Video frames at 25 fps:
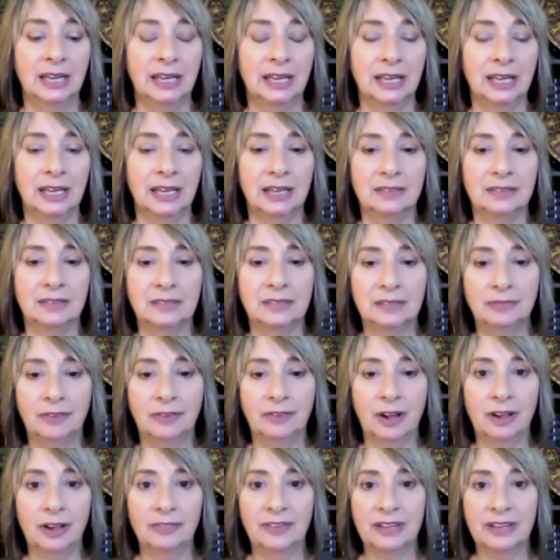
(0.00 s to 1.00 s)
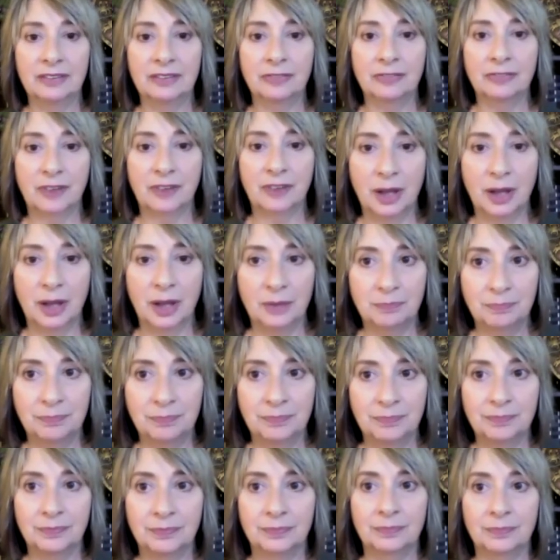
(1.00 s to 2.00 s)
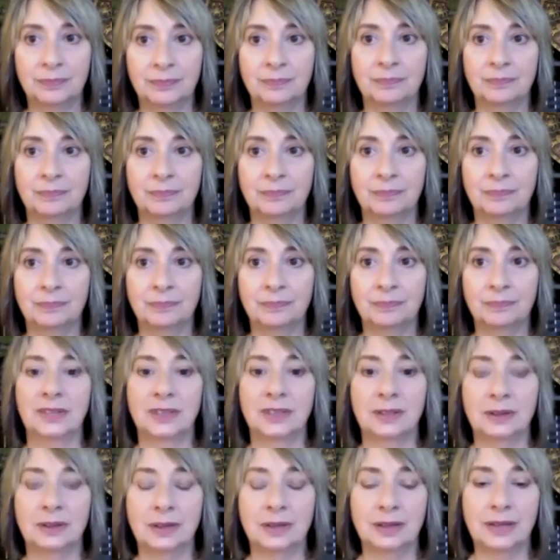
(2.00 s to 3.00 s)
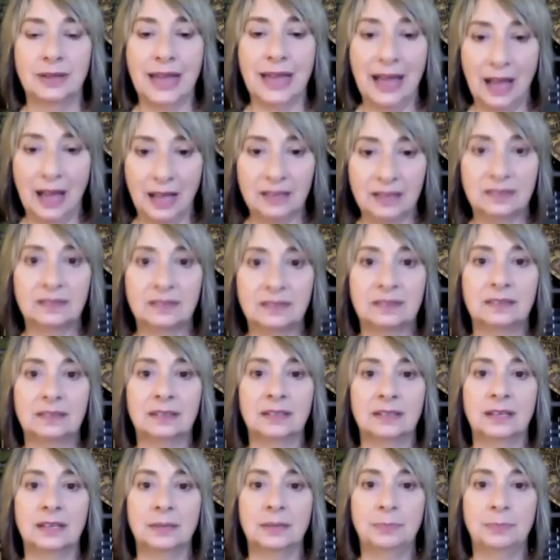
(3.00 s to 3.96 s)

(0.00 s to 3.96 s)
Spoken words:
is evolving from us